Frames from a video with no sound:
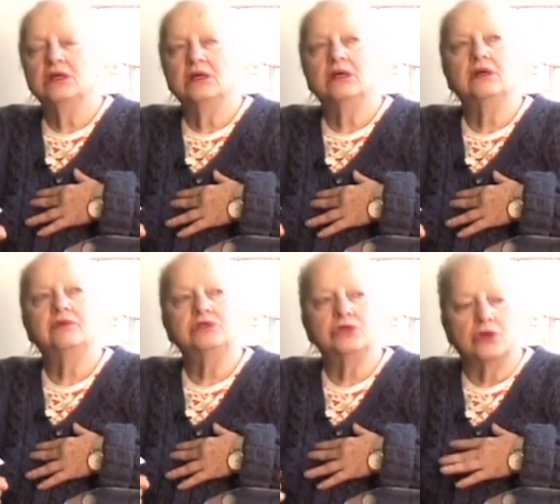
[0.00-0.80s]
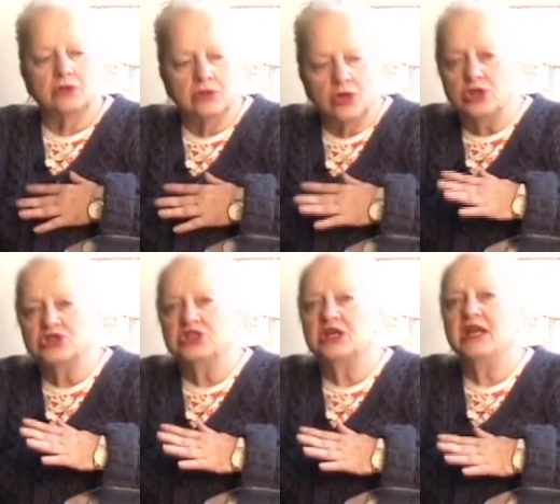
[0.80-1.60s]
uh, what you call,
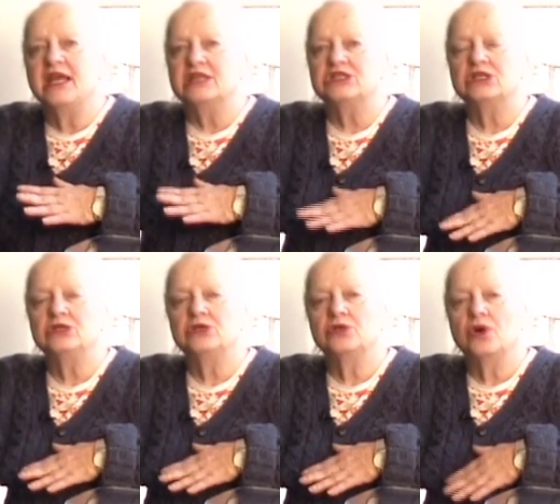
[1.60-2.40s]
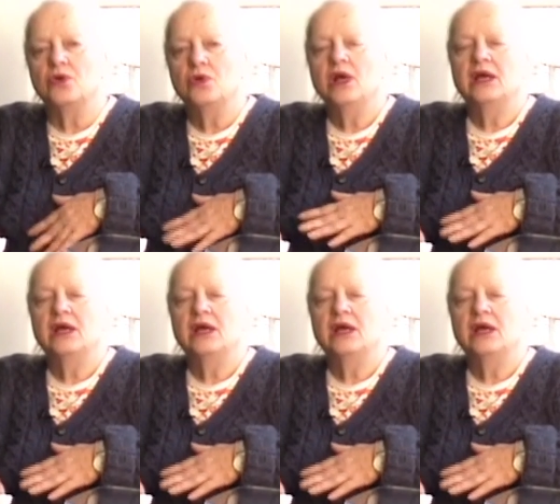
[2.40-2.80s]
consternation, you know.